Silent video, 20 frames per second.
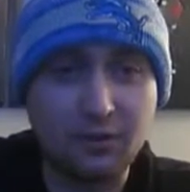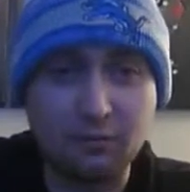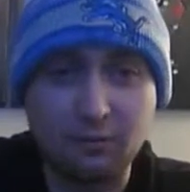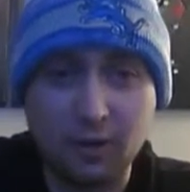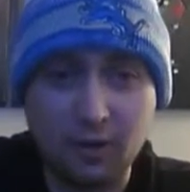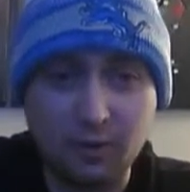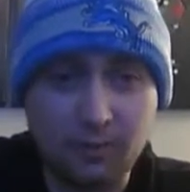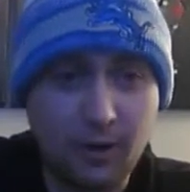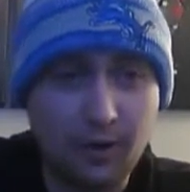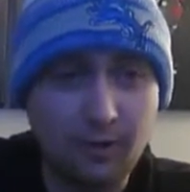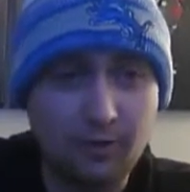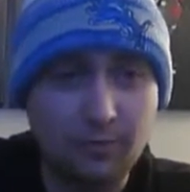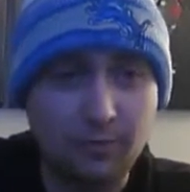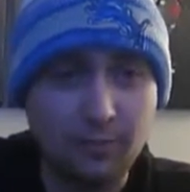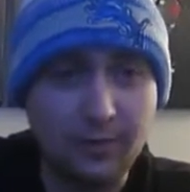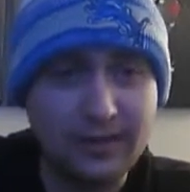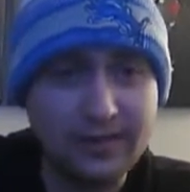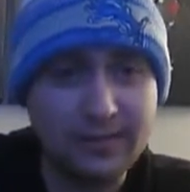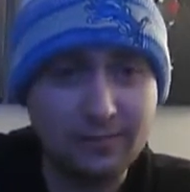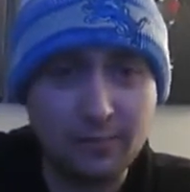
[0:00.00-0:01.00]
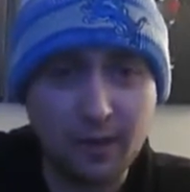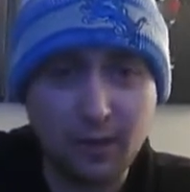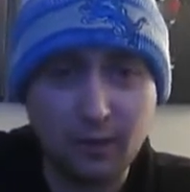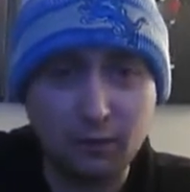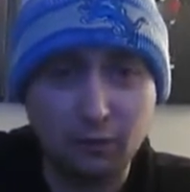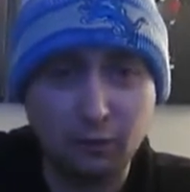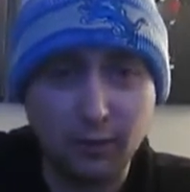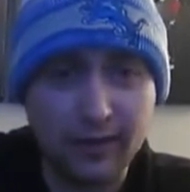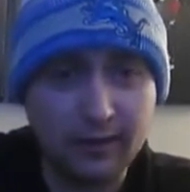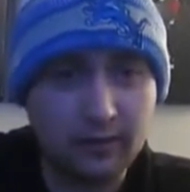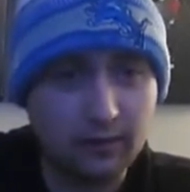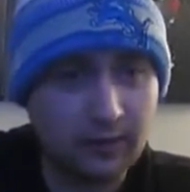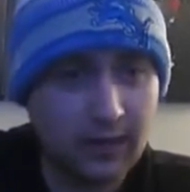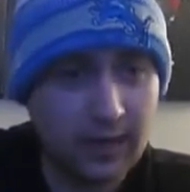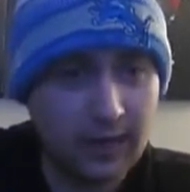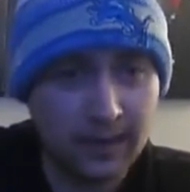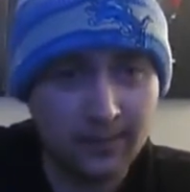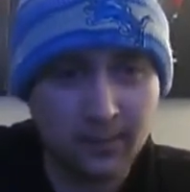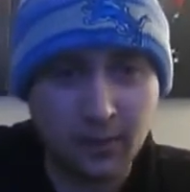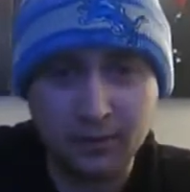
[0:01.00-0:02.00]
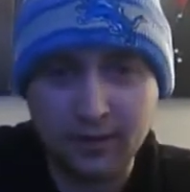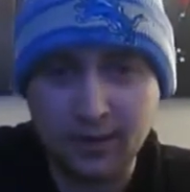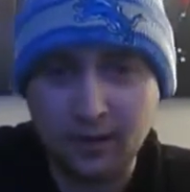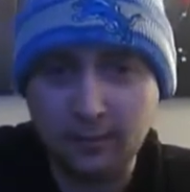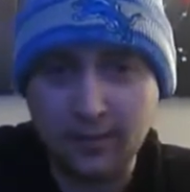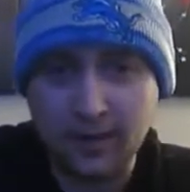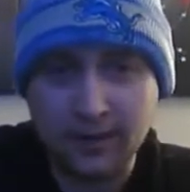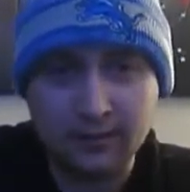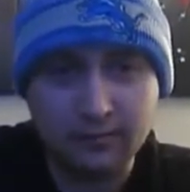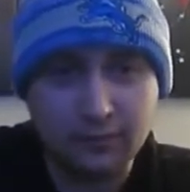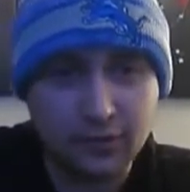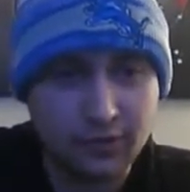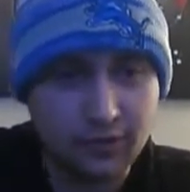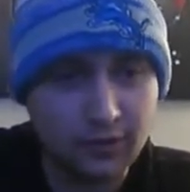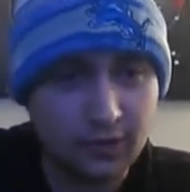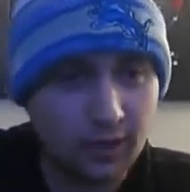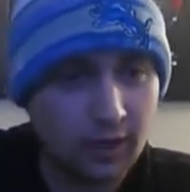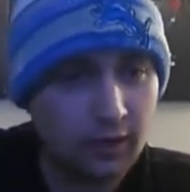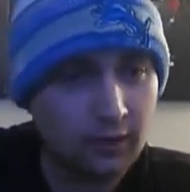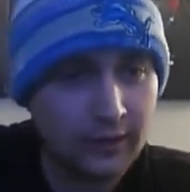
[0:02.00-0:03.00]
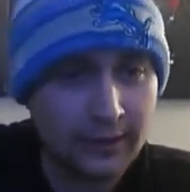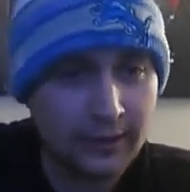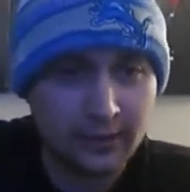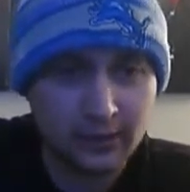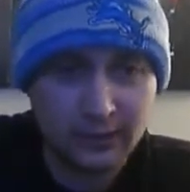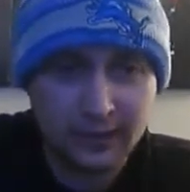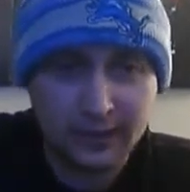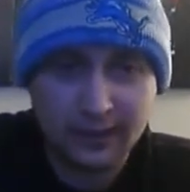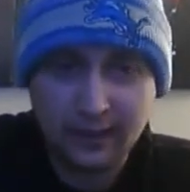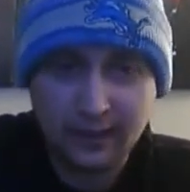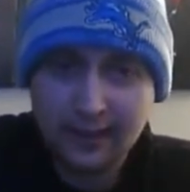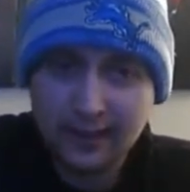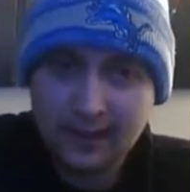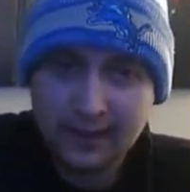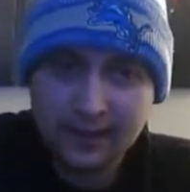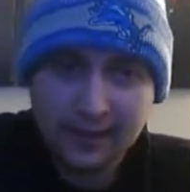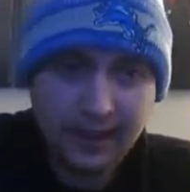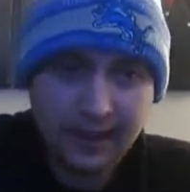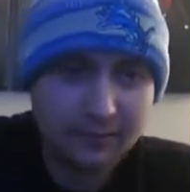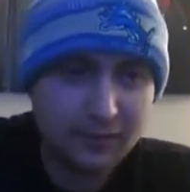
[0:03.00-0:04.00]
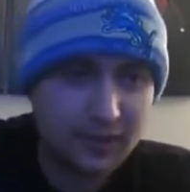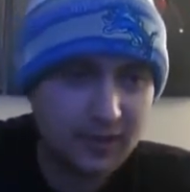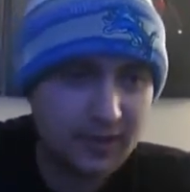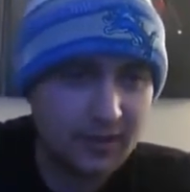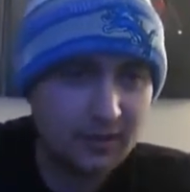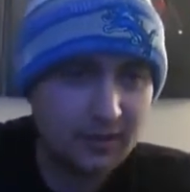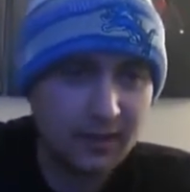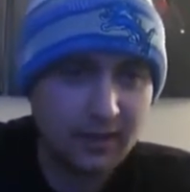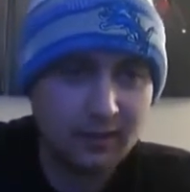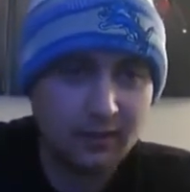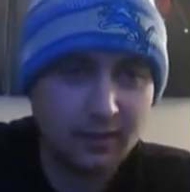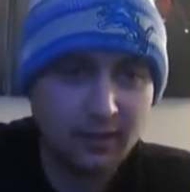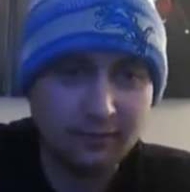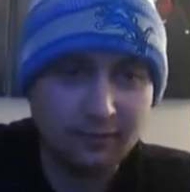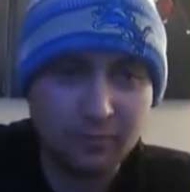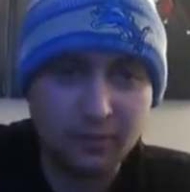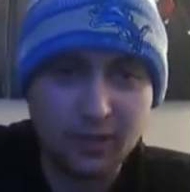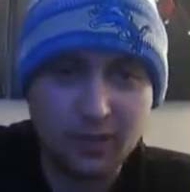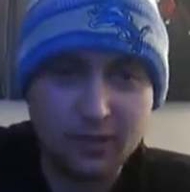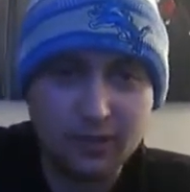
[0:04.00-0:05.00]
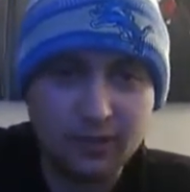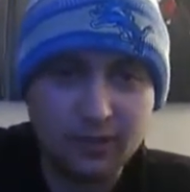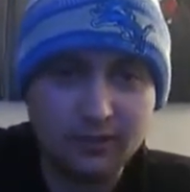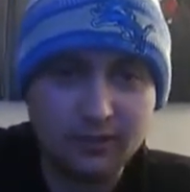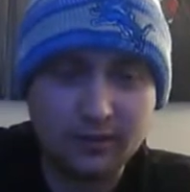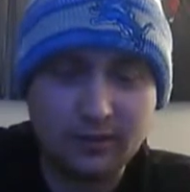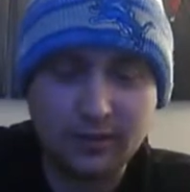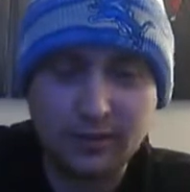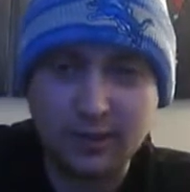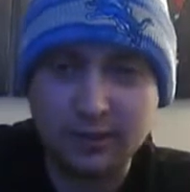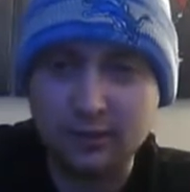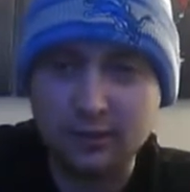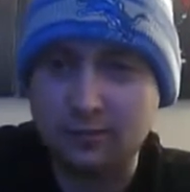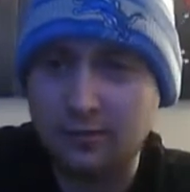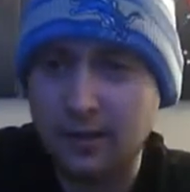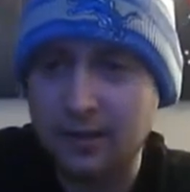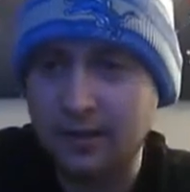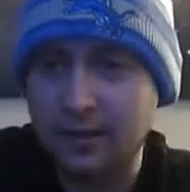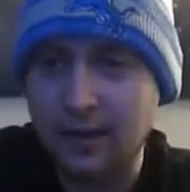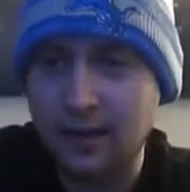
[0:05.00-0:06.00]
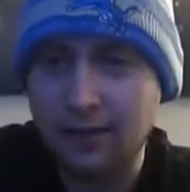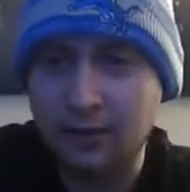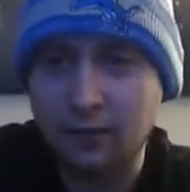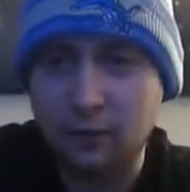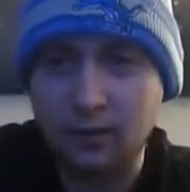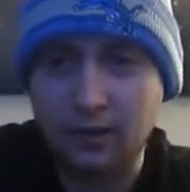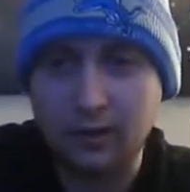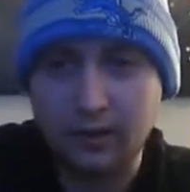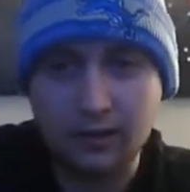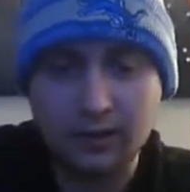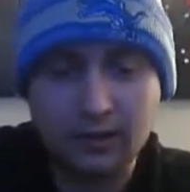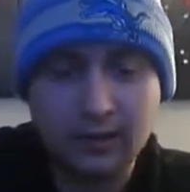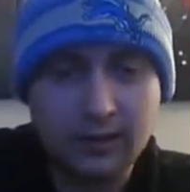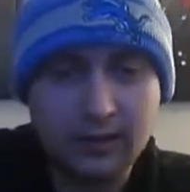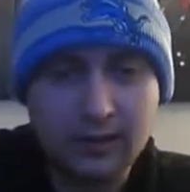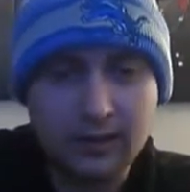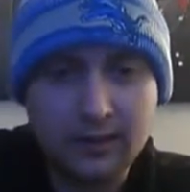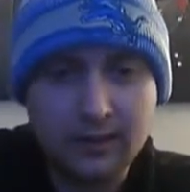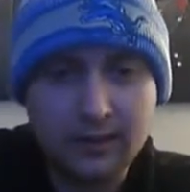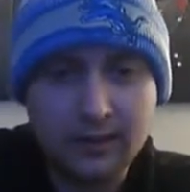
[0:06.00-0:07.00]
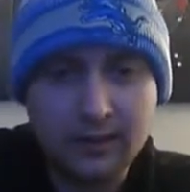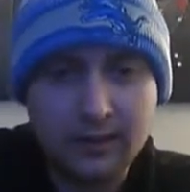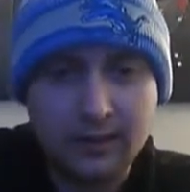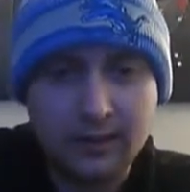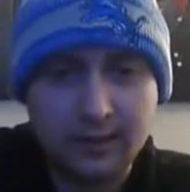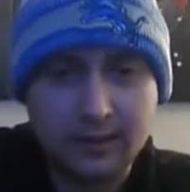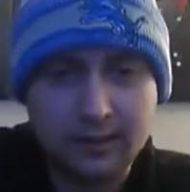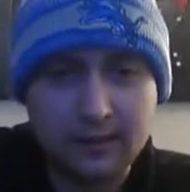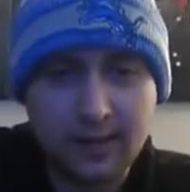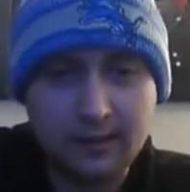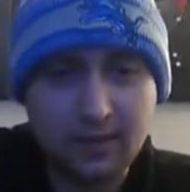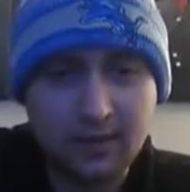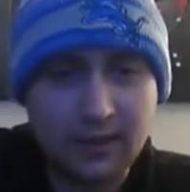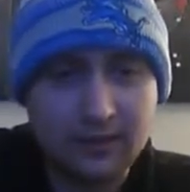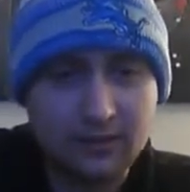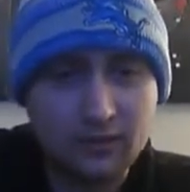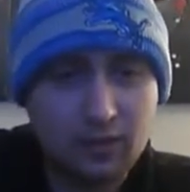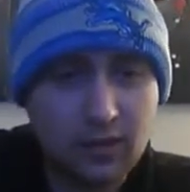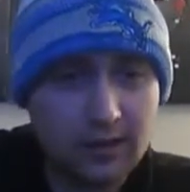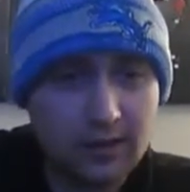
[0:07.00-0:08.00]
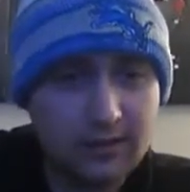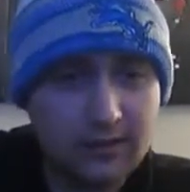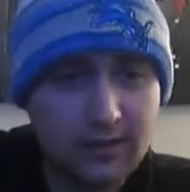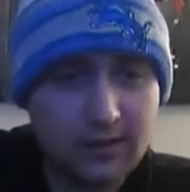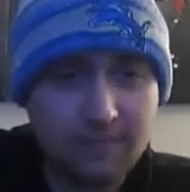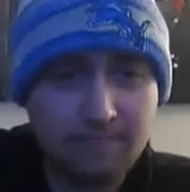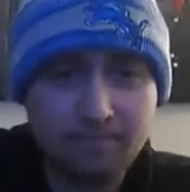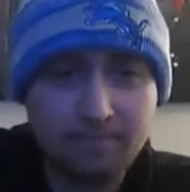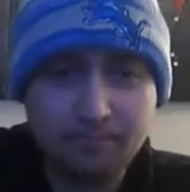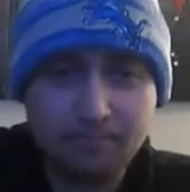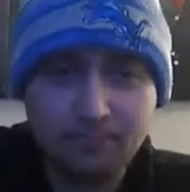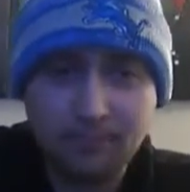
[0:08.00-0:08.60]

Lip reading: Romo, Beast Mode, Randall Cobb, Odell Beckham Jr. all killed it. Cam just didn't get enough production, so Micah got the win. Dave against Justin.